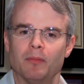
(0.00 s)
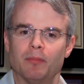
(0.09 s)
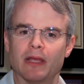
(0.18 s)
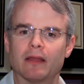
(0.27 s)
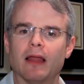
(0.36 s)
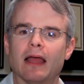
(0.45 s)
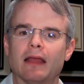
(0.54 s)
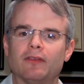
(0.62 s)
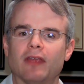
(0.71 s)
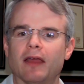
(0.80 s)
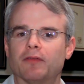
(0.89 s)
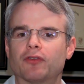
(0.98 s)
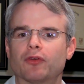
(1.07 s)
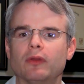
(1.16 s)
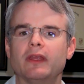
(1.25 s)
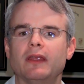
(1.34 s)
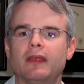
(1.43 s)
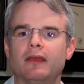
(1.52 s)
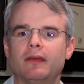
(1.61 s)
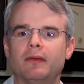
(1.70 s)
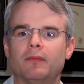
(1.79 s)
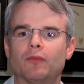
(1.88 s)
PICC lines have truly
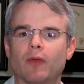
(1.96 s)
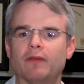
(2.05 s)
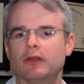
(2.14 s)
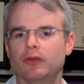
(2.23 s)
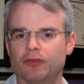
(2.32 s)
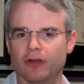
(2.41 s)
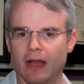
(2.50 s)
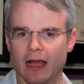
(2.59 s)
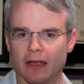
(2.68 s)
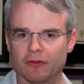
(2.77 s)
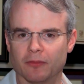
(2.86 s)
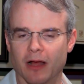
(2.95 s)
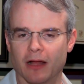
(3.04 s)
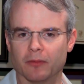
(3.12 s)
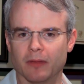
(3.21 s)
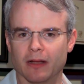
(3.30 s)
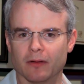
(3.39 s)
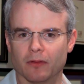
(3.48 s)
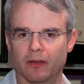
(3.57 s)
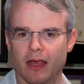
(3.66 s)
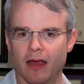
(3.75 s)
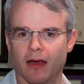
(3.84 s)
revolutionized modern medical
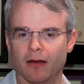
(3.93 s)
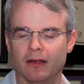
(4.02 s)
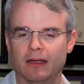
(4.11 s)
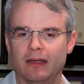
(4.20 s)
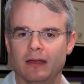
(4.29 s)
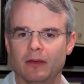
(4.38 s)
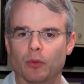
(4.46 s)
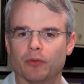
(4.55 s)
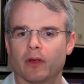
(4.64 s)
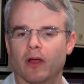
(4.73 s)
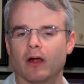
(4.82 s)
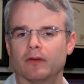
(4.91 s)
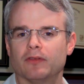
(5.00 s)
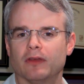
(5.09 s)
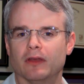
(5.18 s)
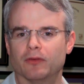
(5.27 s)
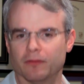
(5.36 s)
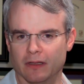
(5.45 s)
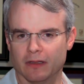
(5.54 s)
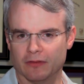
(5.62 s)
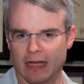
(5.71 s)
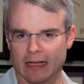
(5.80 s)
care with regards to
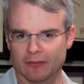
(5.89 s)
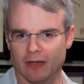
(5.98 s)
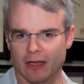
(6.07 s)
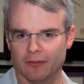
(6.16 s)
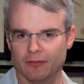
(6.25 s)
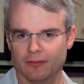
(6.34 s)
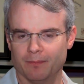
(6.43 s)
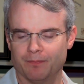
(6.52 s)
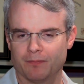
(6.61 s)
intravenous access.